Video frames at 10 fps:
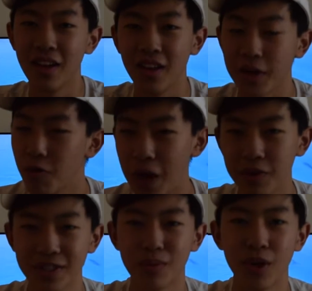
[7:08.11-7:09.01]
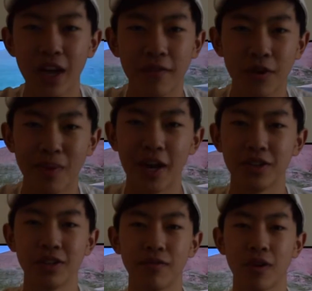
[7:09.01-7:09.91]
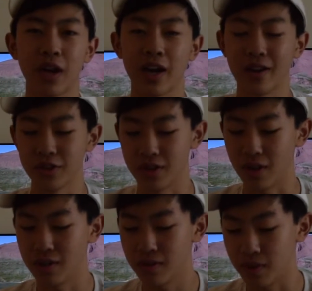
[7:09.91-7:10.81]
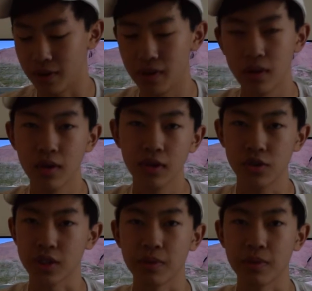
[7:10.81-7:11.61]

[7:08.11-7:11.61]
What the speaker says: Like, why would someone ever buy a shoe for $900? But trust me,